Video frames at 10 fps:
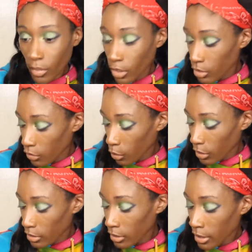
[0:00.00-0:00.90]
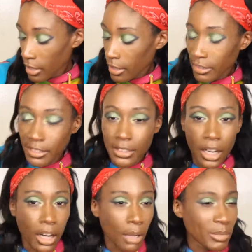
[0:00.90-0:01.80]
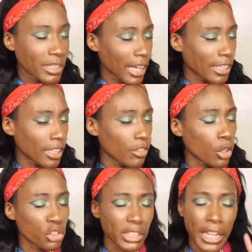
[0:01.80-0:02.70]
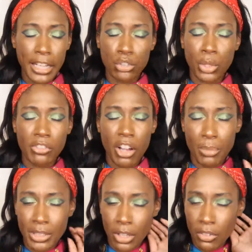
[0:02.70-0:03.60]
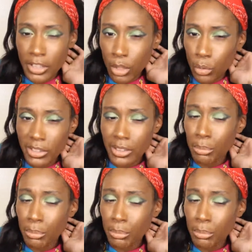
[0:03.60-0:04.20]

Sephora's um, site, even though she had a 25% off sale recently,